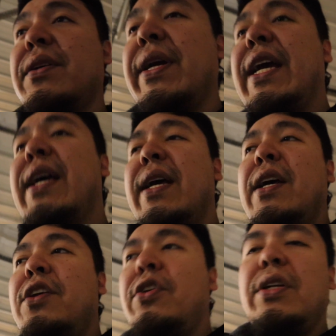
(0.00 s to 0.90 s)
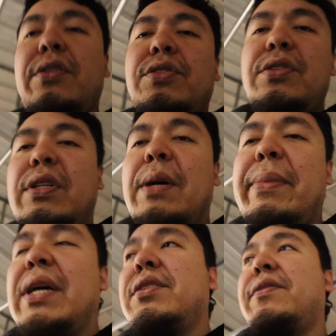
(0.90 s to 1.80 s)
Okay, you can use your
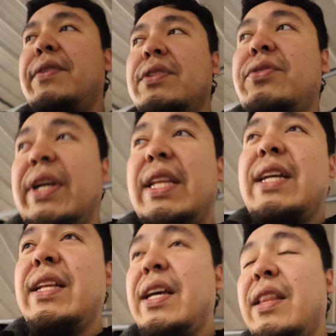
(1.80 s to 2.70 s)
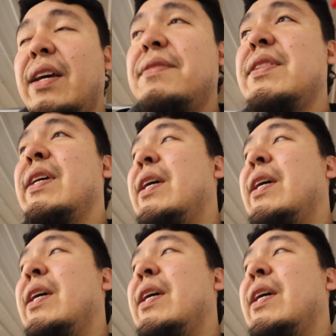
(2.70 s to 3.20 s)
dumbbells for straight leg deadlifts.